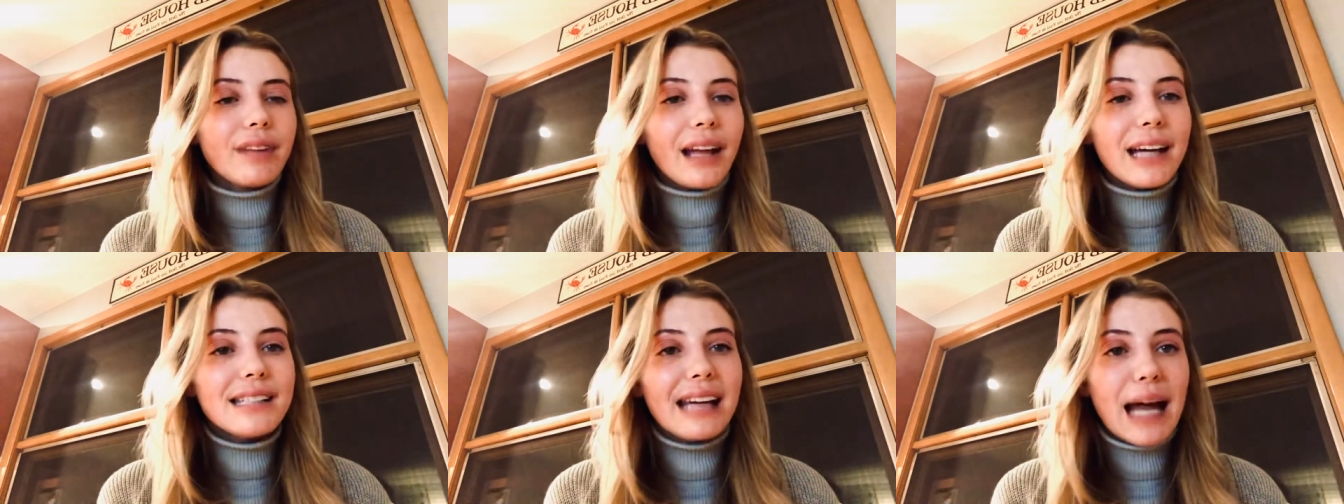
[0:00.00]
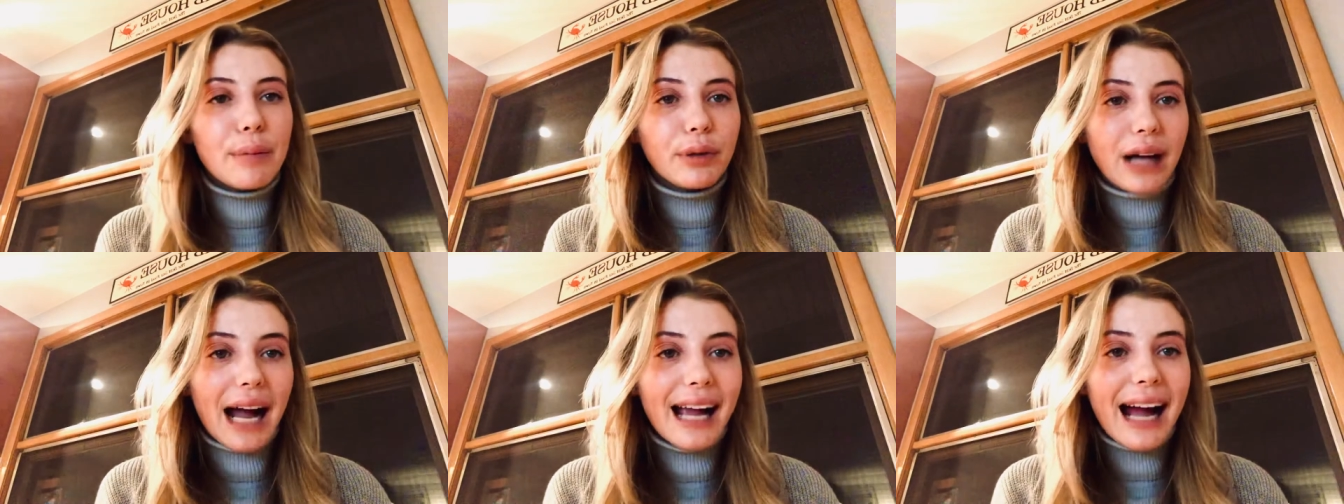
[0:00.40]
A time
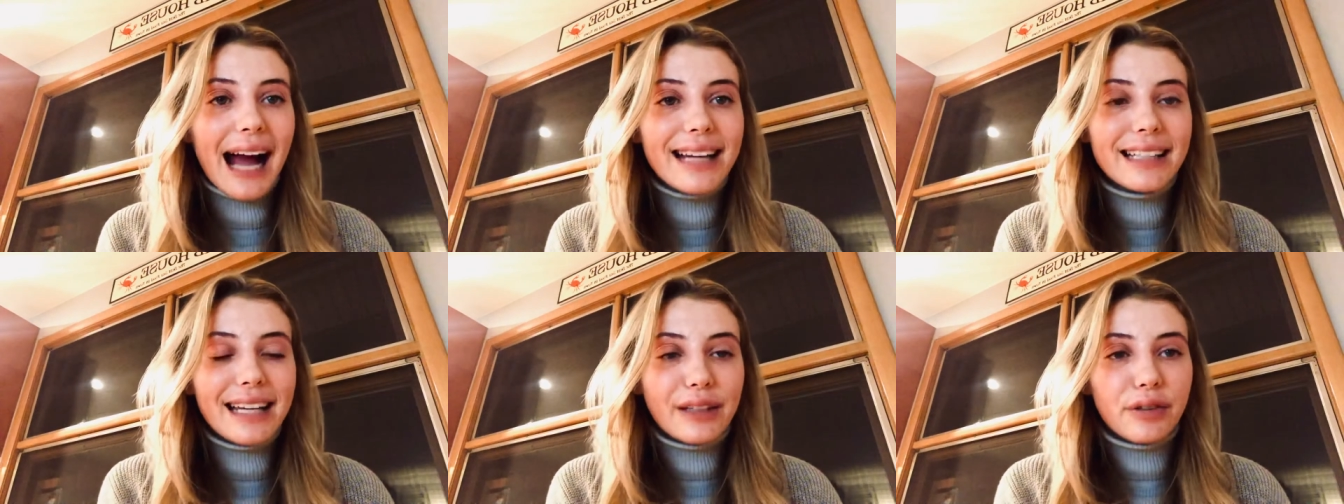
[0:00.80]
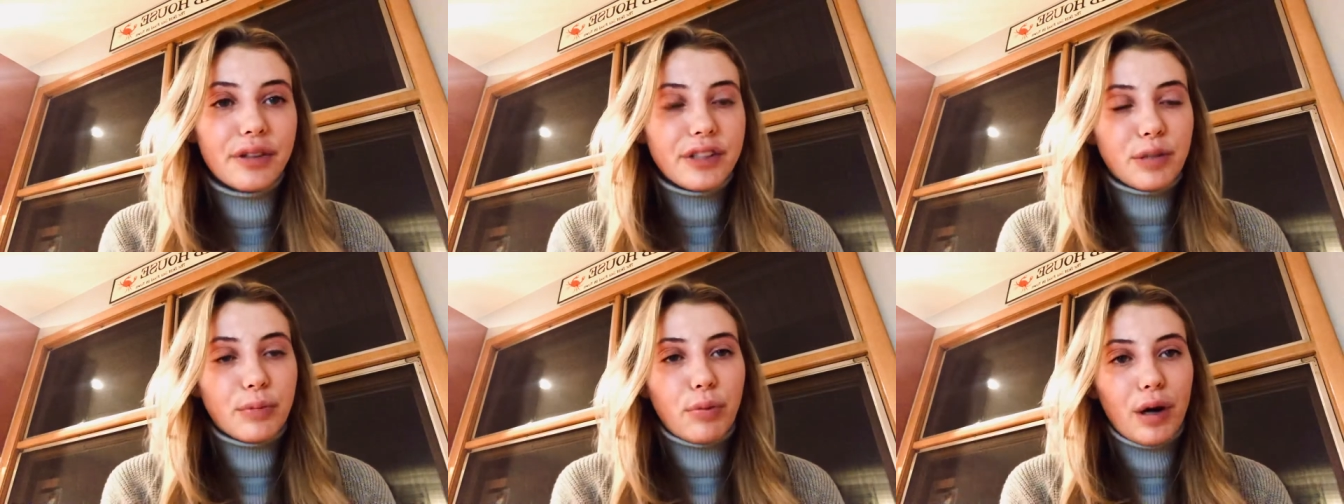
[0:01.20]
where I had to handle
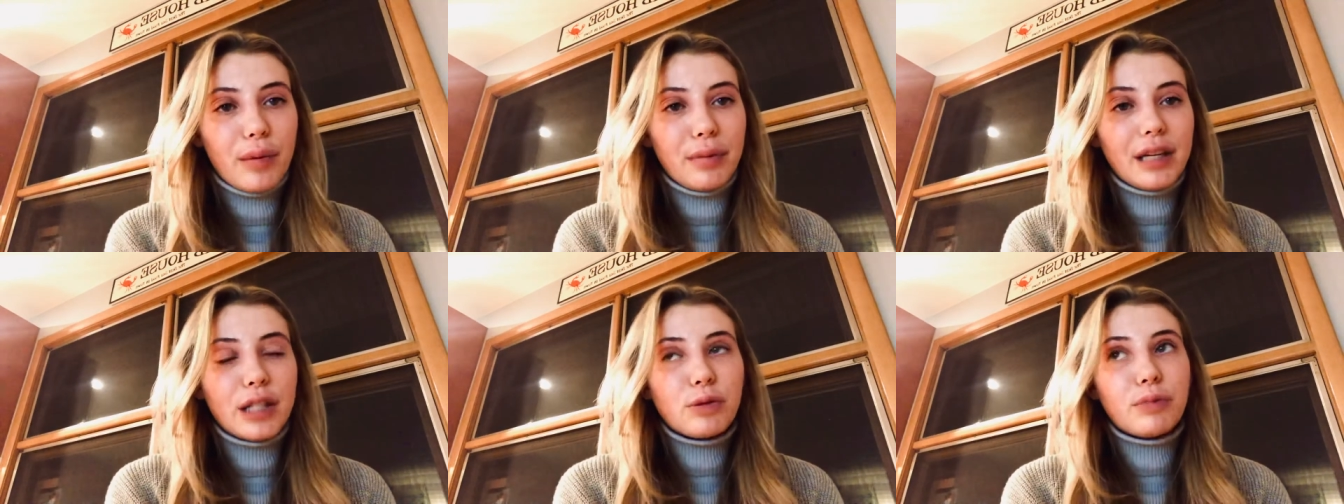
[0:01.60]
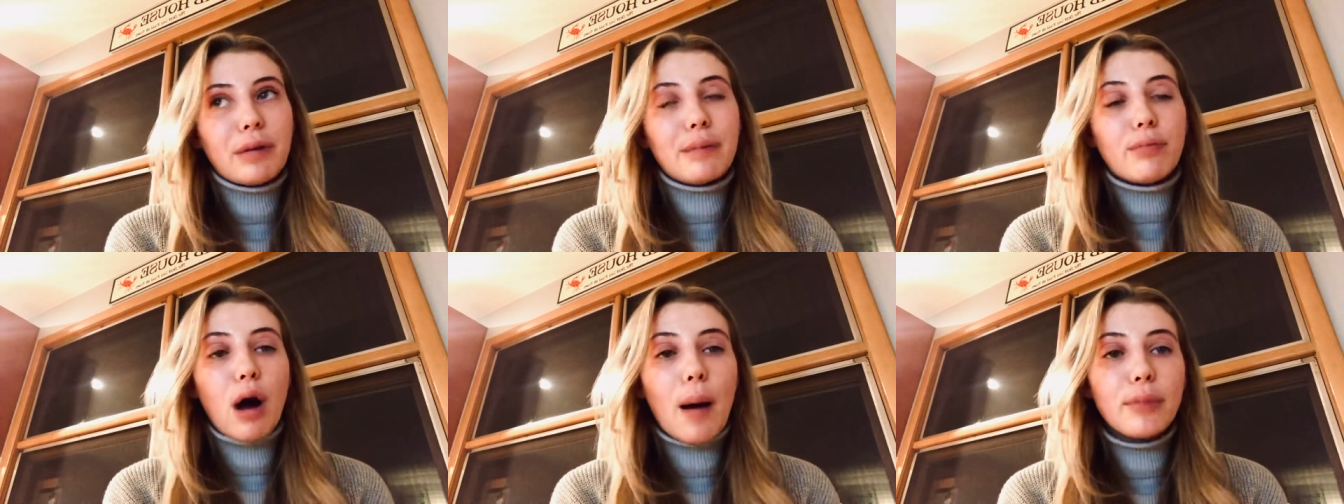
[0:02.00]
disappointment is when my
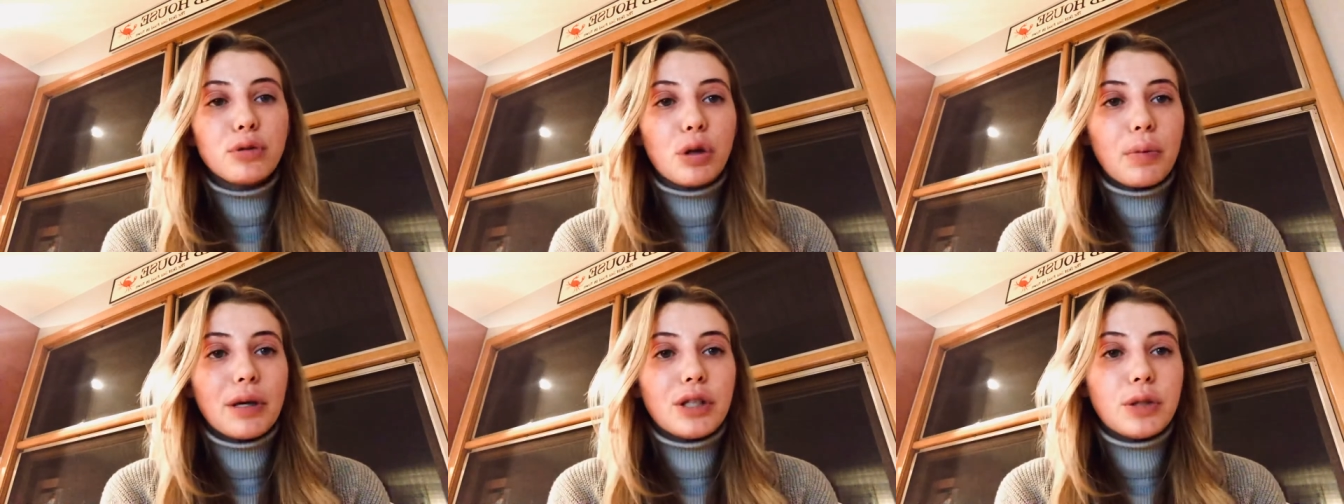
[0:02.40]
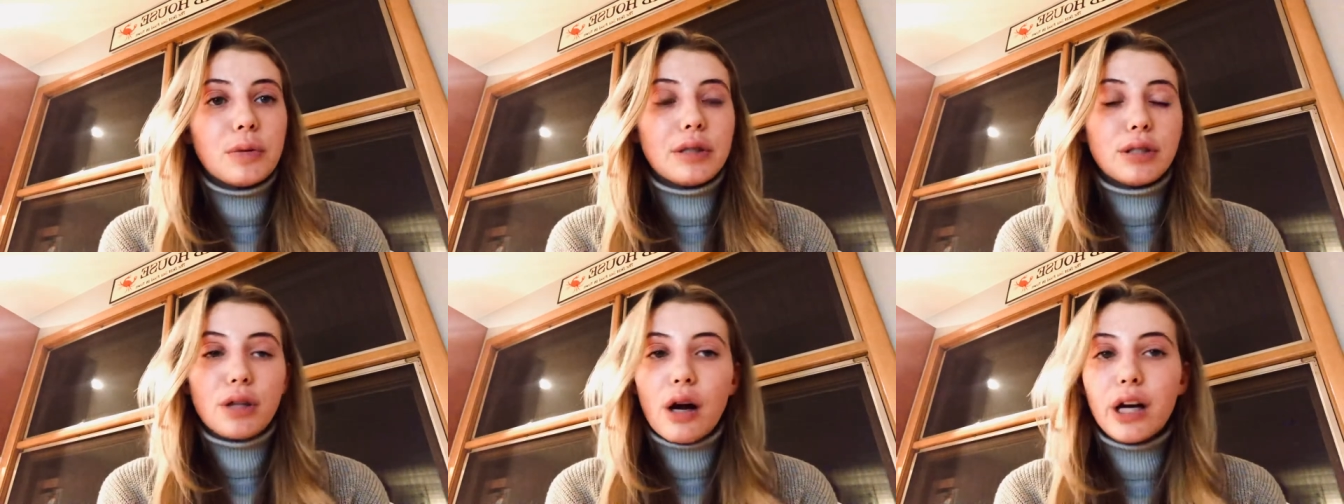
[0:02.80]
mom told me she
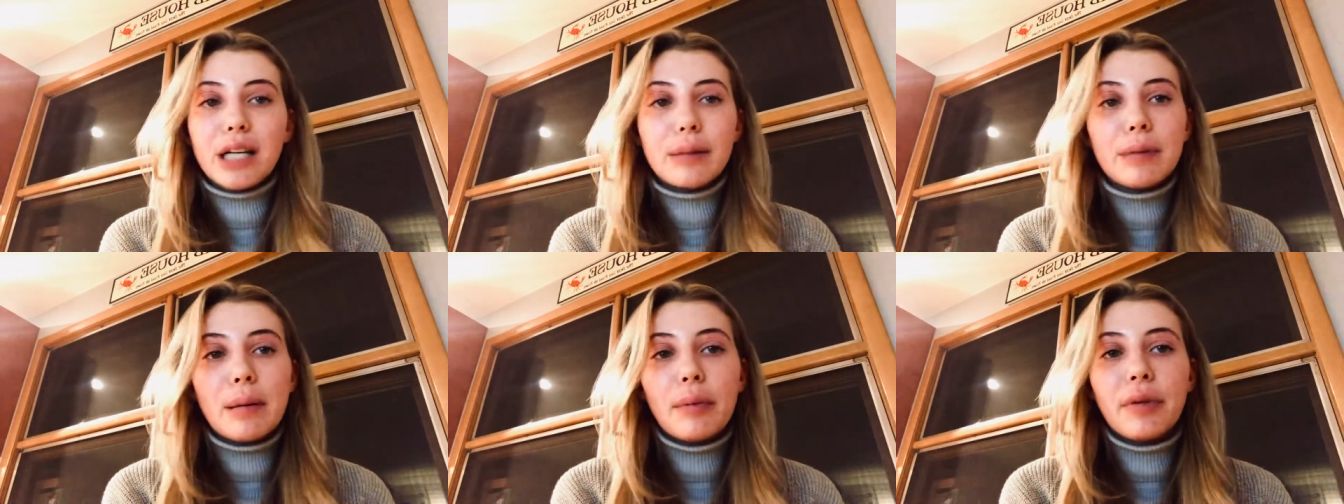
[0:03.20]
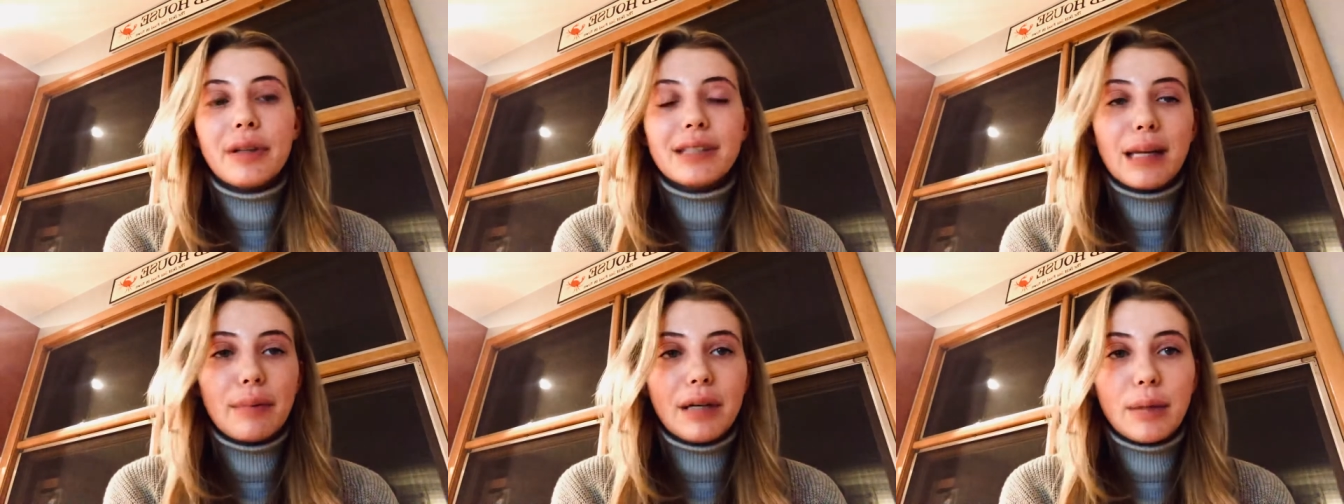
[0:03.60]
was not going to be able to
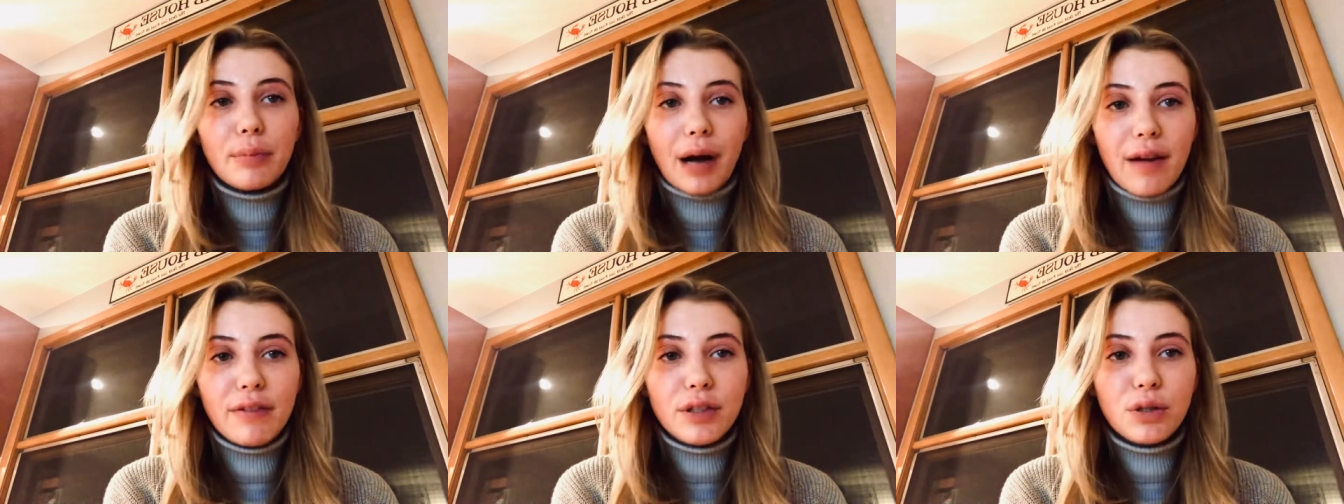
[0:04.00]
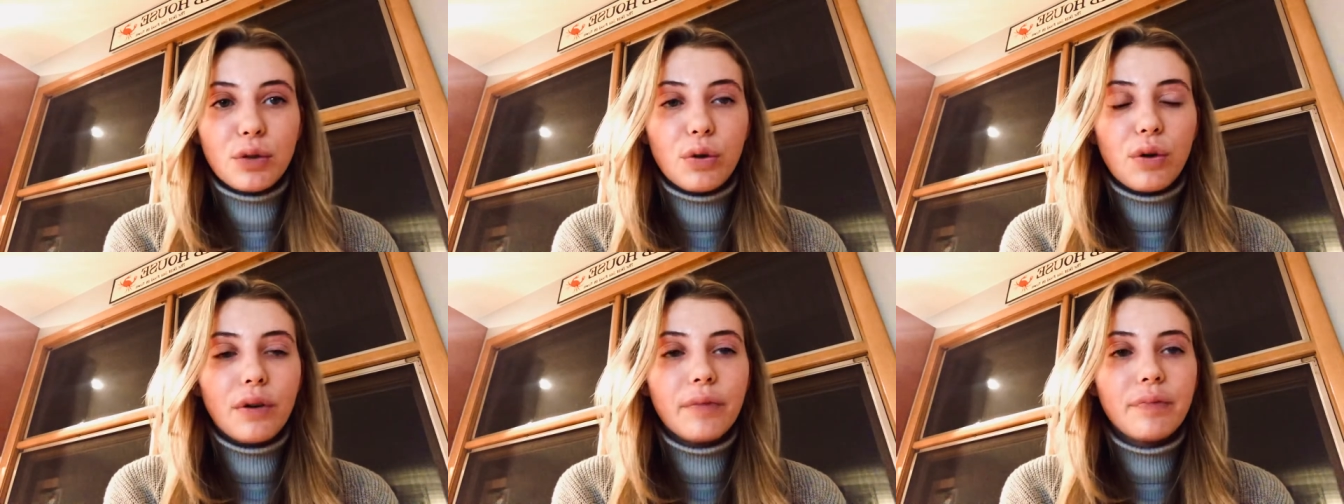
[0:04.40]
send me to private
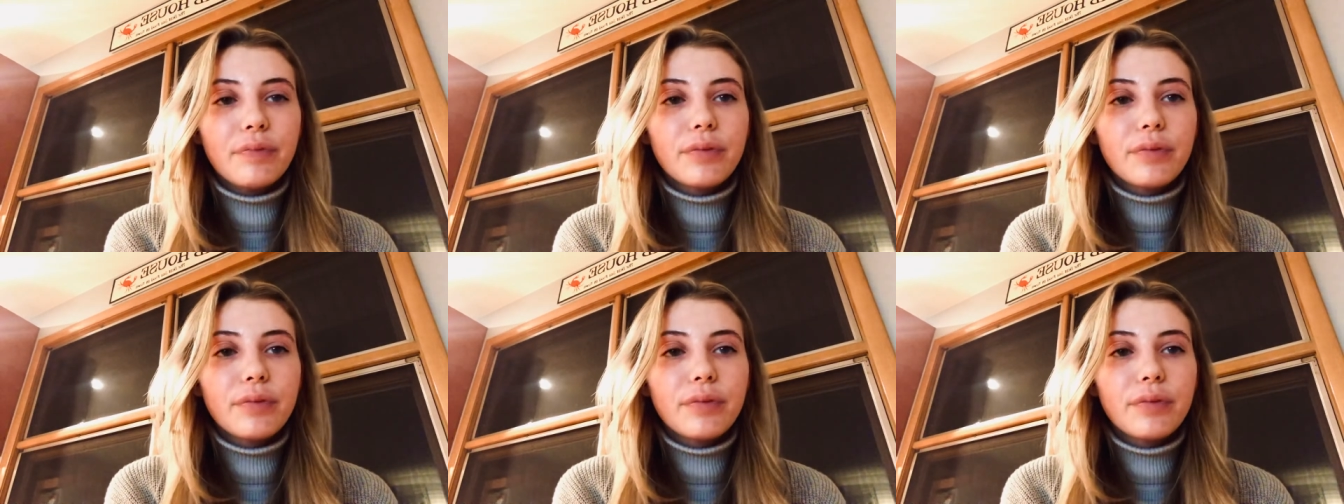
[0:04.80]
school.